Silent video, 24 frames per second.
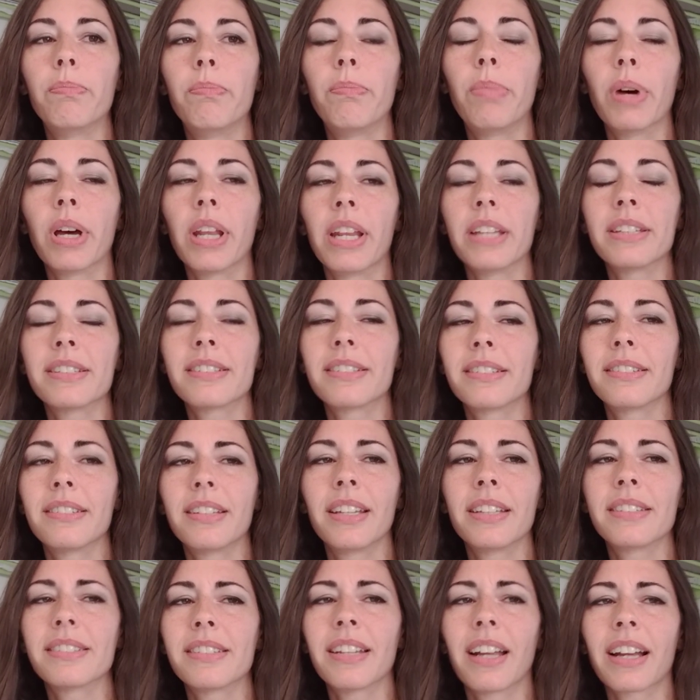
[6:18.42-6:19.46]
but it's
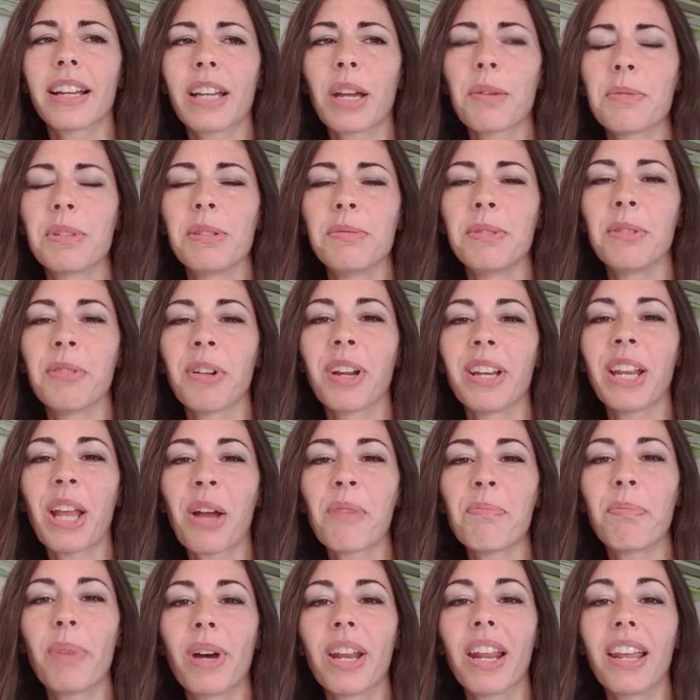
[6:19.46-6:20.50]
it's not coming to me right now.
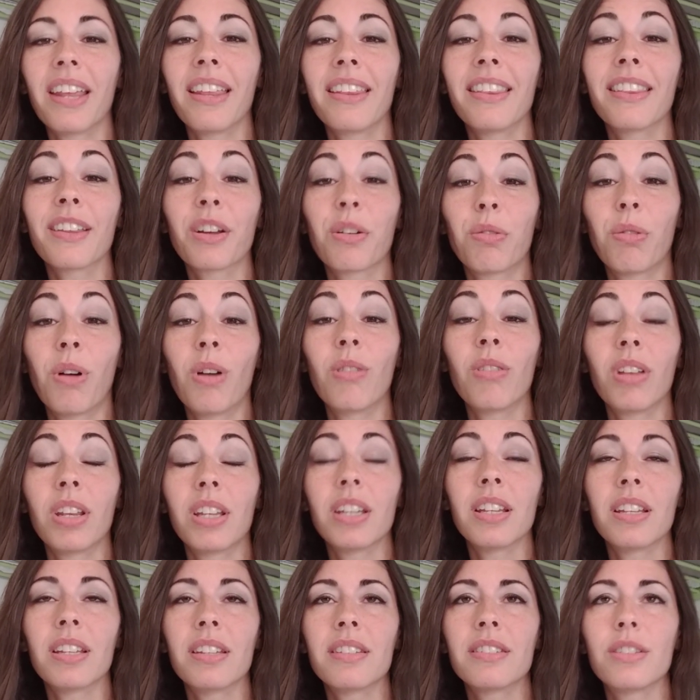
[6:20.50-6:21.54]
But the quote
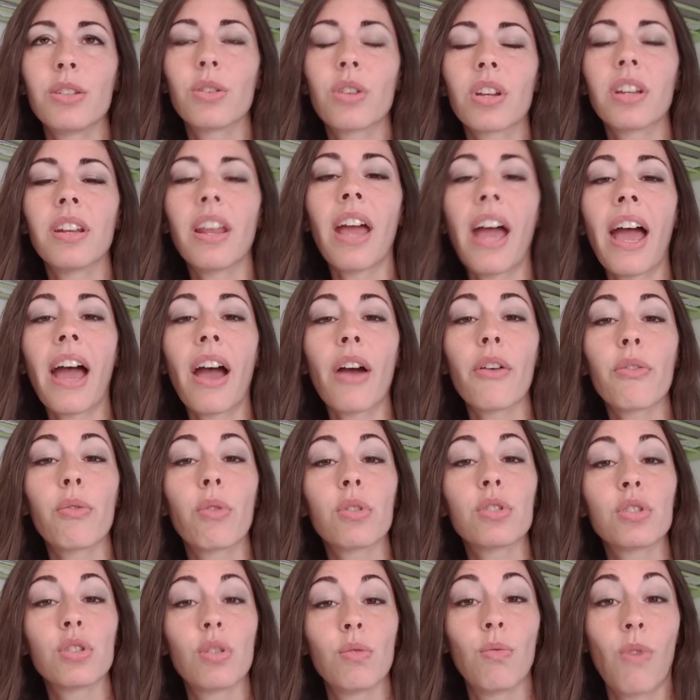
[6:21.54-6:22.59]
is, "You can have
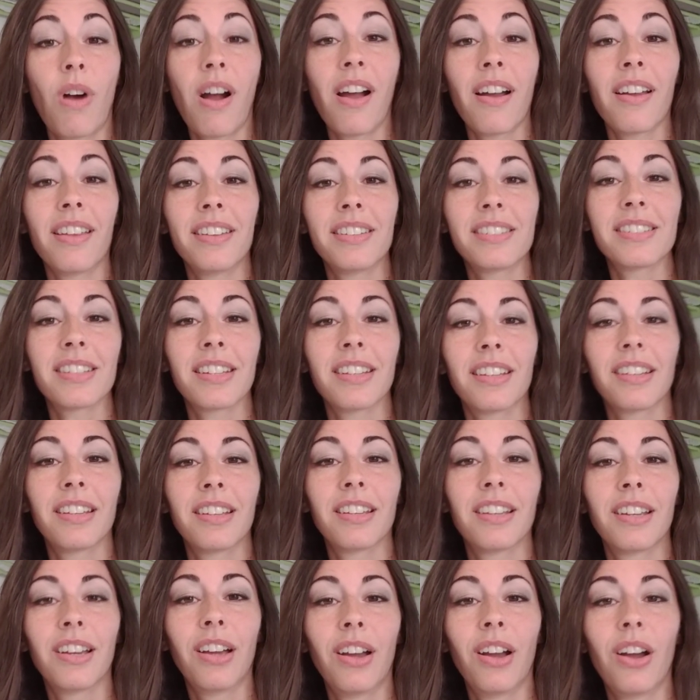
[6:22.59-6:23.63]
what you want,
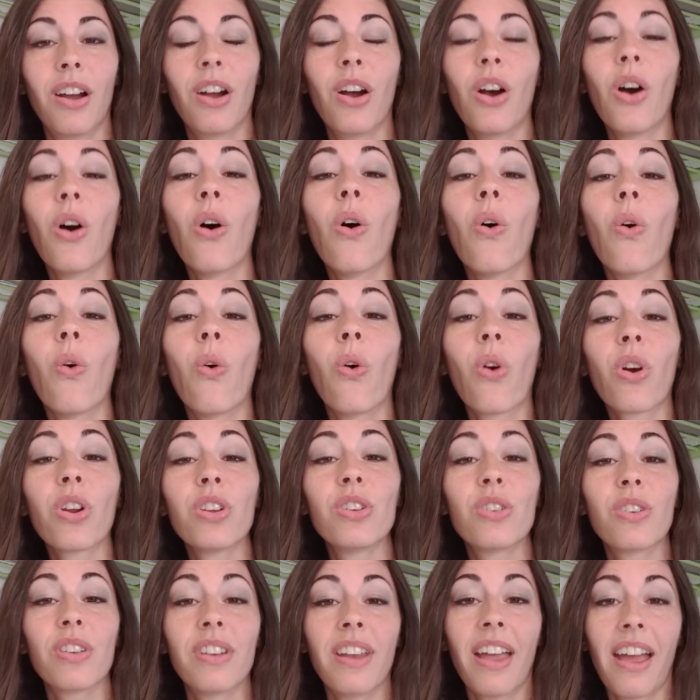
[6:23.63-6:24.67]
or
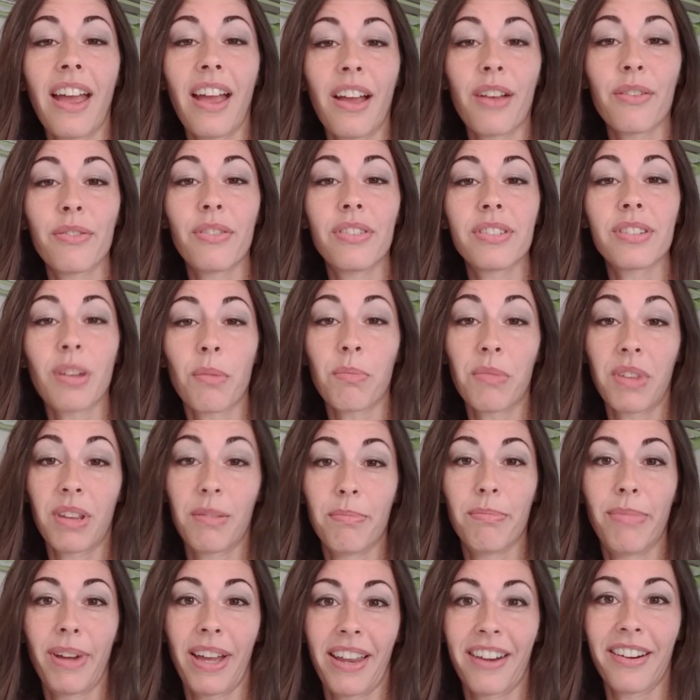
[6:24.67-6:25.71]
you can have something
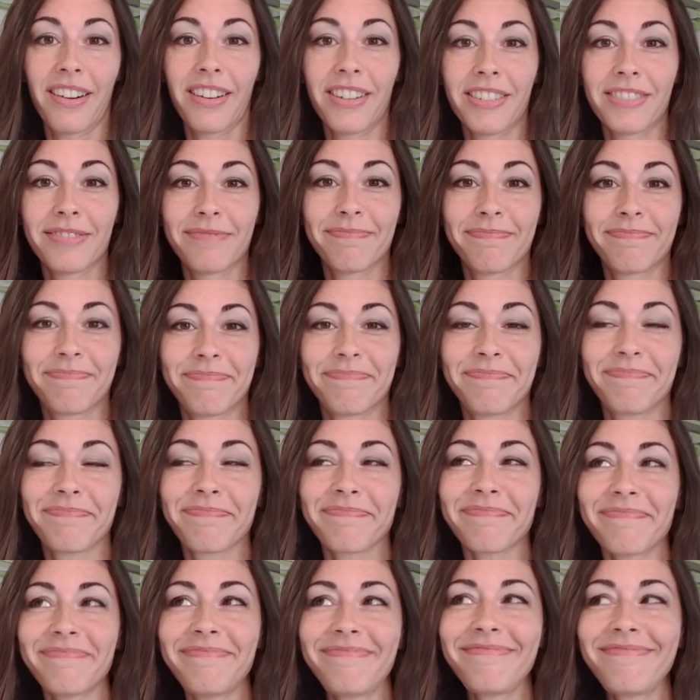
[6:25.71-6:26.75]
better."
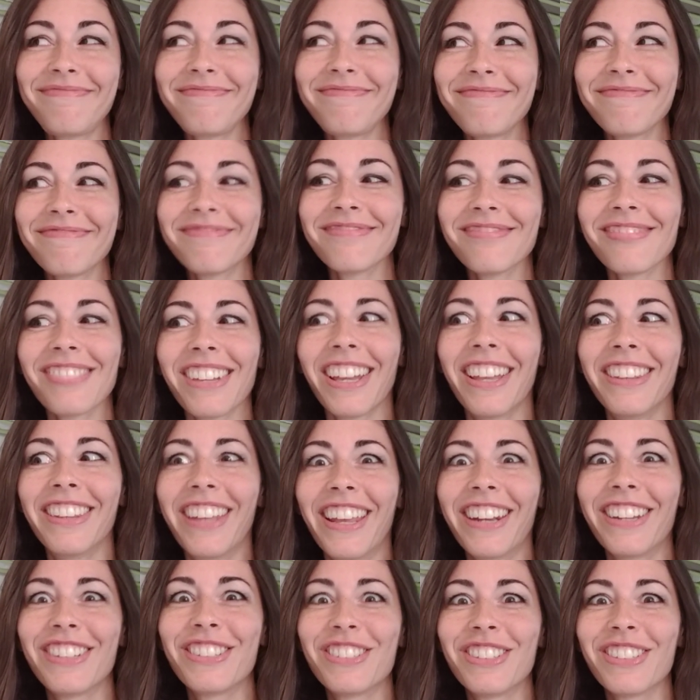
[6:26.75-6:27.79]
And that
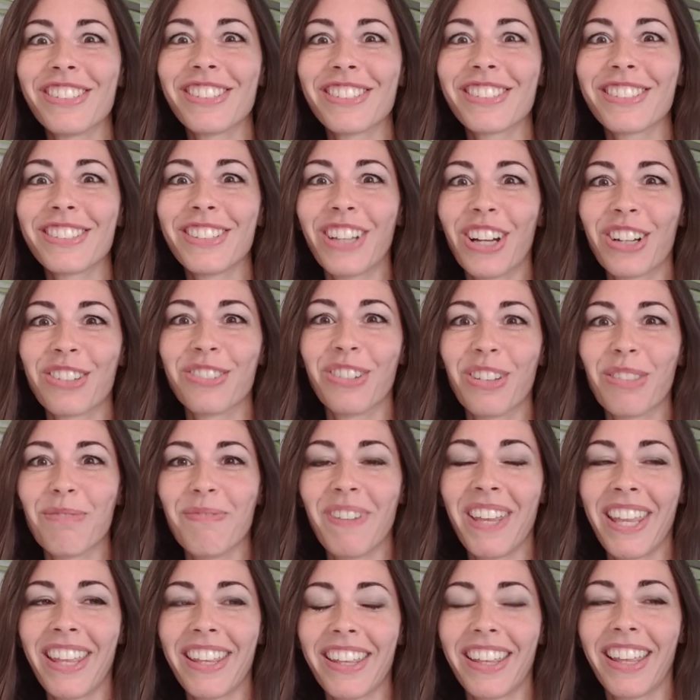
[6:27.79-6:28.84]
has just stuck with
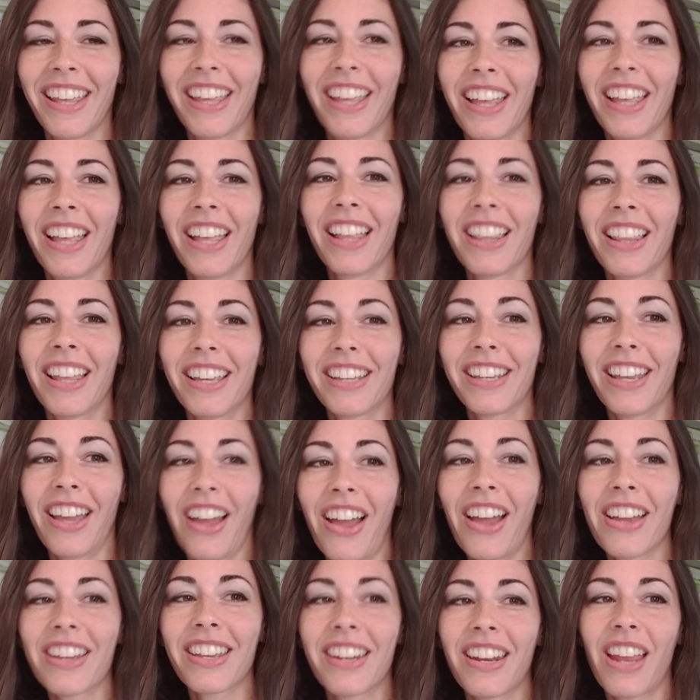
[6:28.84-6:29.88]
me. Like, yeah,
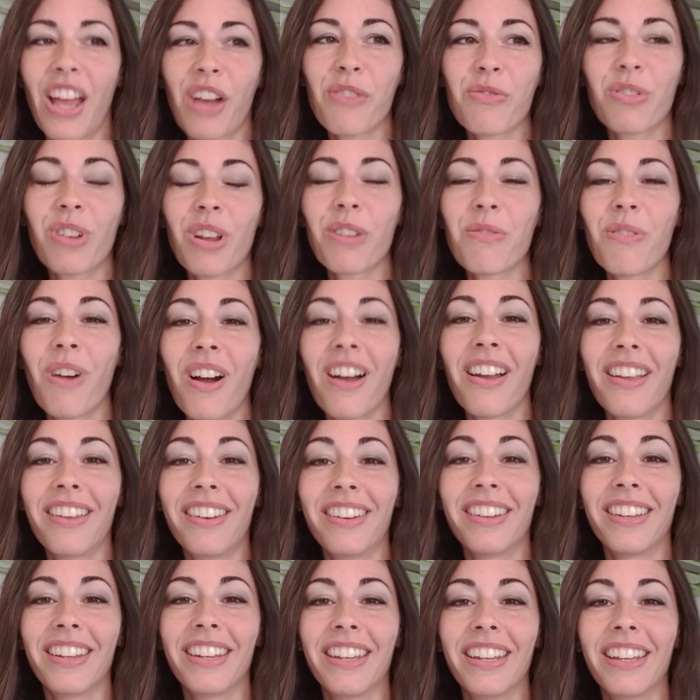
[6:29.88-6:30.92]
I can have what I want
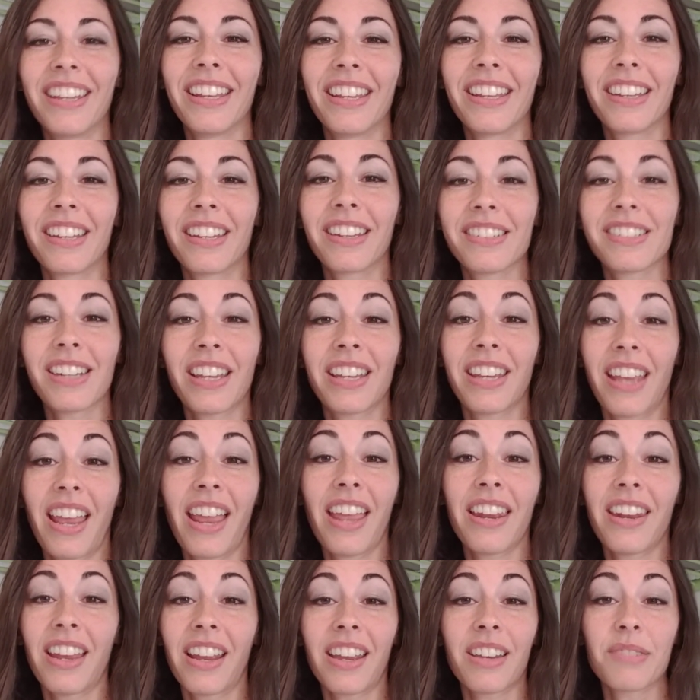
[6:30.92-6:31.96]
because I
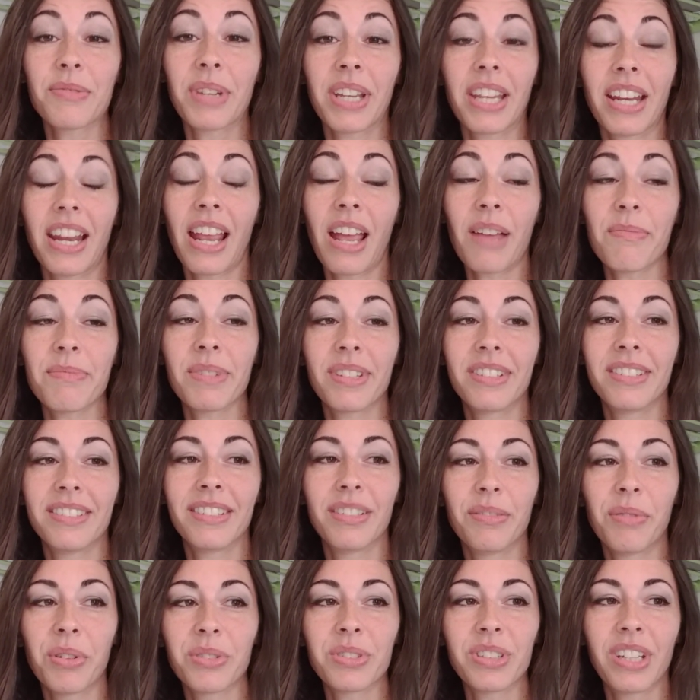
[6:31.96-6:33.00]
can. I can make it happen.
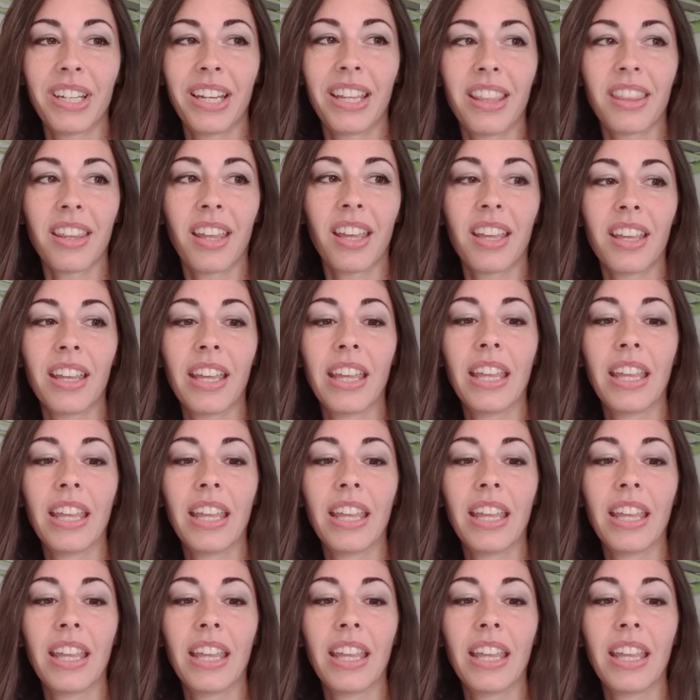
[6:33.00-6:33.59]
Almost anything,